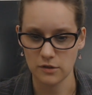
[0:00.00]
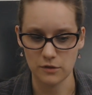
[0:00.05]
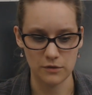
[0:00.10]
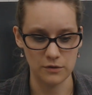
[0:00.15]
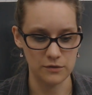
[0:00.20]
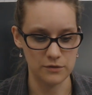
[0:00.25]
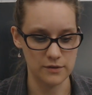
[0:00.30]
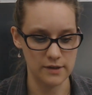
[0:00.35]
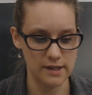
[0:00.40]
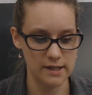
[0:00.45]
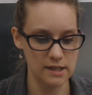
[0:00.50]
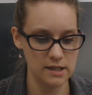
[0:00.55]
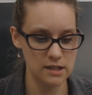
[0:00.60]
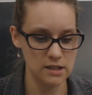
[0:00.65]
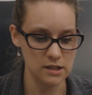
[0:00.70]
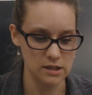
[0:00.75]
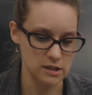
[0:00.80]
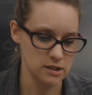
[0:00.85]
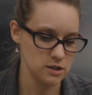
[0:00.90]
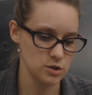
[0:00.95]

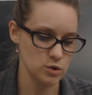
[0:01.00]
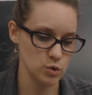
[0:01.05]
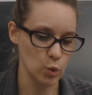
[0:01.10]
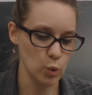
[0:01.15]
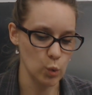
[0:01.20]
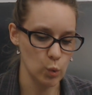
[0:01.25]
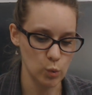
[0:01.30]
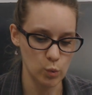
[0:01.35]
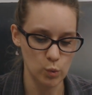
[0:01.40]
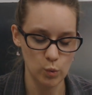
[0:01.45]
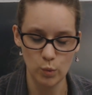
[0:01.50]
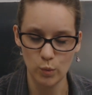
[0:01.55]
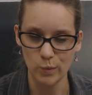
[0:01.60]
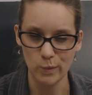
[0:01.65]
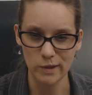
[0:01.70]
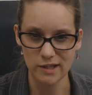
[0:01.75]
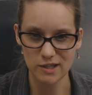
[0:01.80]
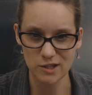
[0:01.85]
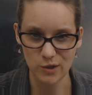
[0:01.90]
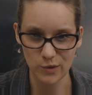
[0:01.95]
Alrighty, so
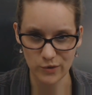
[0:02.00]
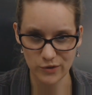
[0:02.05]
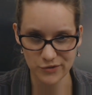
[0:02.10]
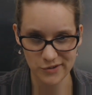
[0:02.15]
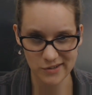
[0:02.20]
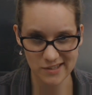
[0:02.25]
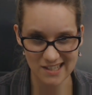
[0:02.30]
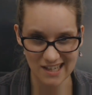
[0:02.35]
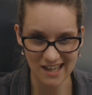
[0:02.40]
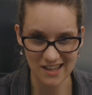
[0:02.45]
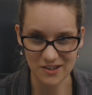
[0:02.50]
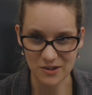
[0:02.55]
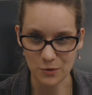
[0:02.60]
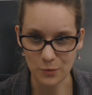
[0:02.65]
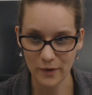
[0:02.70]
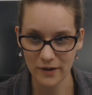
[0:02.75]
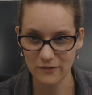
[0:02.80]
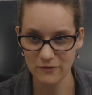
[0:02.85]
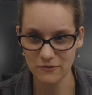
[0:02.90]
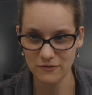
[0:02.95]
let's go through it together.
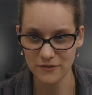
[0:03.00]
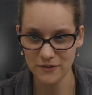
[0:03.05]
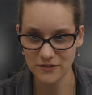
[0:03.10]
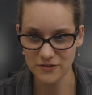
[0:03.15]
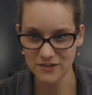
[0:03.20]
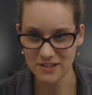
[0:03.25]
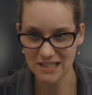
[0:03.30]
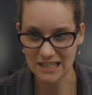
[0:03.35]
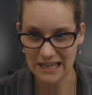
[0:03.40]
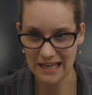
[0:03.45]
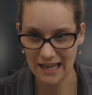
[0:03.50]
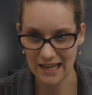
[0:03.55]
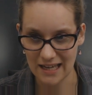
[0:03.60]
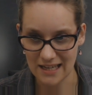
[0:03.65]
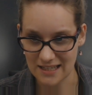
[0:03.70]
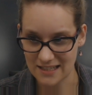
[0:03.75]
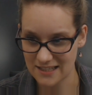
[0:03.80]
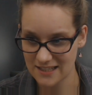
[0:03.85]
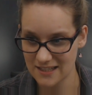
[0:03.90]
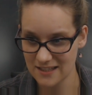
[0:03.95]

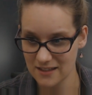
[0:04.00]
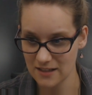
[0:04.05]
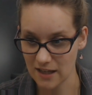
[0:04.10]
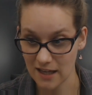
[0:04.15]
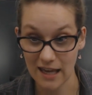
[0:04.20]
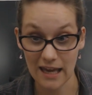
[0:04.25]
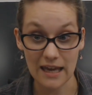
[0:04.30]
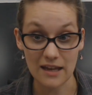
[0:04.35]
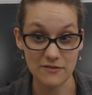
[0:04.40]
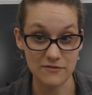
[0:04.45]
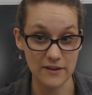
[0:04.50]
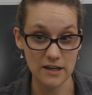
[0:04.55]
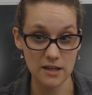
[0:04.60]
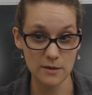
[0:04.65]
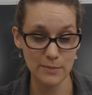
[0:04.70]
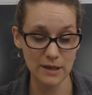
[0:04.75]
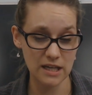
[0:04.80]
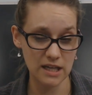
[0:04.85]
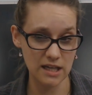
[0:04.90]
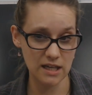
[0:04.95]
158. Again, if
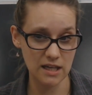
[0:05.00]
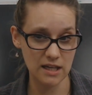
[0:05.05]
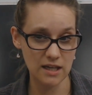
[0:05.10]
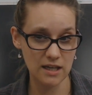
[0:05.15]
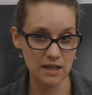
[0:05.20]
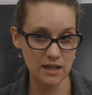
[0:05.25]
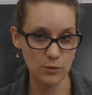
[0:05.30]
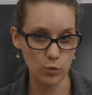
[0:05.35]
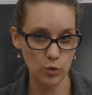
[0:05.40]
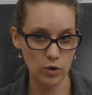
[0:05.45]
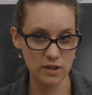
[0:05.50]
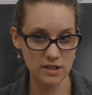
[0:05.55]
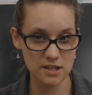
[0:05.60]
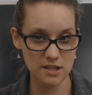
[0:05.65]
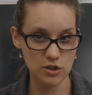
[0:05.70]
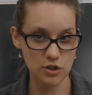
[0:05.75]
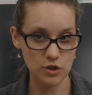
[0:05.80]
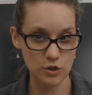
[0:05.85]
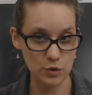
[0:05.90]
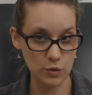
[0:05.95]
anybody
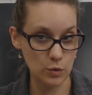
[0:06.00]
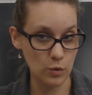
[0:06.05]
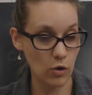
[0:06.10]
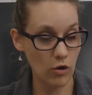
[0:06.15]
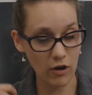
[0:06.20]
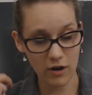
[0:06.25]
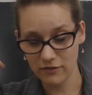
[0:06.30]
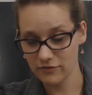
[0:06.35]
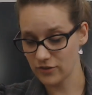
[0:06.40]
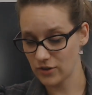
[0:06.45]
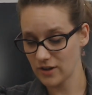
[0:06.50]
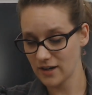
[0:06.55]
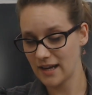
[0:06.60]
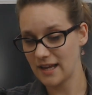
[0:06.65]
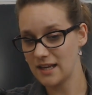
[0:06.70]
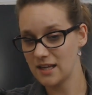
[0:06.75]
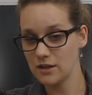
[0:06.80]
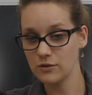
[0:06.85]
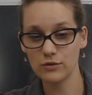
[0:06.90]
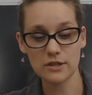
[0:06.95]
wants to offer
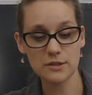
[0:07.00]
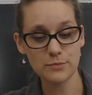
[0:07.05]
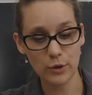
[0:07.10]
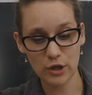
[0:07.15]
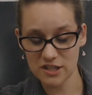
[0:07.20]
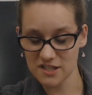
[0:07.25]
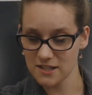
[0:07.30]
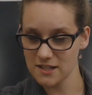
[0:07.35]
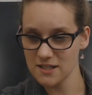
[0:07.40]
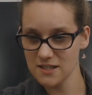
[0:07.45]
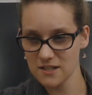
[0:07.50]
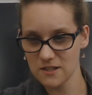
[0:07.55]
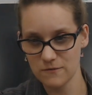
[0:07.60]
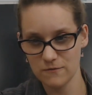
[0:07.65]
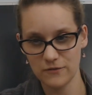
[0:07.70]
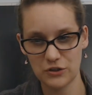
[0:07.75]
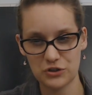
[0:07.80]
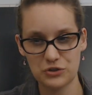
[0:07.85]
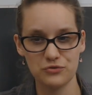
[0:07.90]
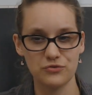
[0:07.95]
any responses,
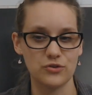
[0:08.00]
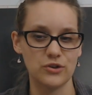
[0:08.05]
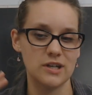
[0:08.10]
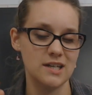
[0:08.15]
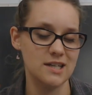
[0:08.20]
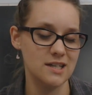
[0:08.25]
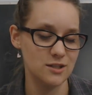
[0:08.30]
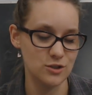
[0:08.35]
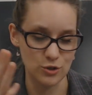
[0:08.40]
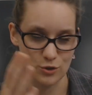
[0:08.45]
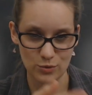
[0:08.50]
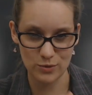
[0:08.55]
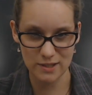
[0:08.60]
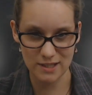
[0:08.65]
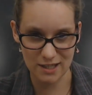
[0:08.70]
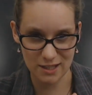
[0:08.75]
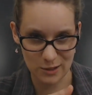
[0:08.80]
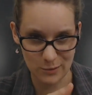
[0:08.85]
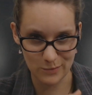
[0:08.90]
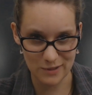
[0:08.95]
feel free to
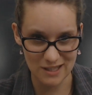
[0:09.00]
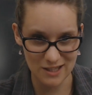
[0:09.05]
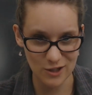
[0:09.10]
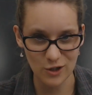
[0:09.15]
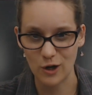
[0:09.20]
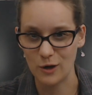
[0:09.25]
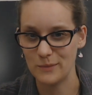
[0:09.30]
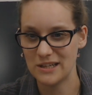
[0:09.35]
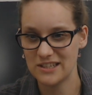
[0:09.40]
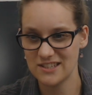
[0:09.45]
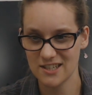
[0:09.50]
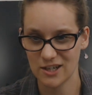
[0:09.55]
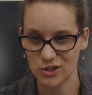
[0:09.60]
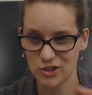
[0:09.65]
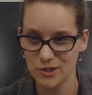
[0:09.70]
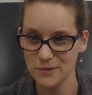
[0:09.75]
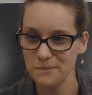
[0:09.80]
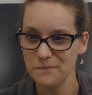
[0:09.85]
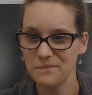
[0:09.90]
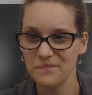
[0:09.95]
stick them in the comment
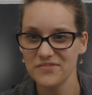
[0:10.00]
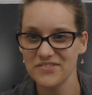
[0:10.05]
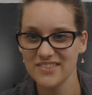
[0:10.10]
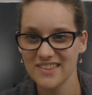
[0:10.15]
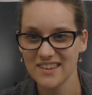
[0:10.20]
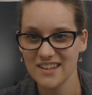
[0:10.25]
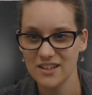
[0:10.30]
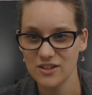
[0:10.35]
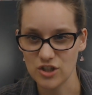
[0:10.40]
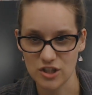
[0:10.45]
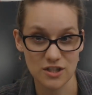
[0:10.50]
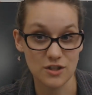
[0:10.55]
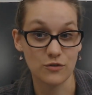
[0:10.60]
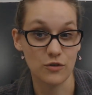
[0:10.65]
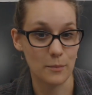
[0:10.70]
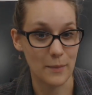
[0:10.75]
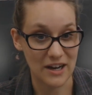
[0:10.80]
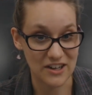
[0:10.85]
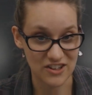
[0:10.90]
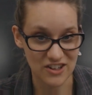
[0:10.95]
section. Just a
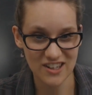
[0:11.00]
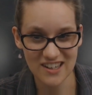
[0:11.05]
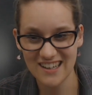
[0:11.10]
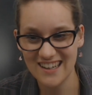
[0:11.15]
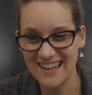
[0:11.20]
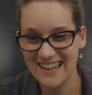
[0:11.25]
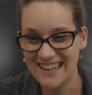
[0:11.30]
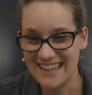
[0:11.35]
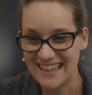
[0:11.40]
reminder.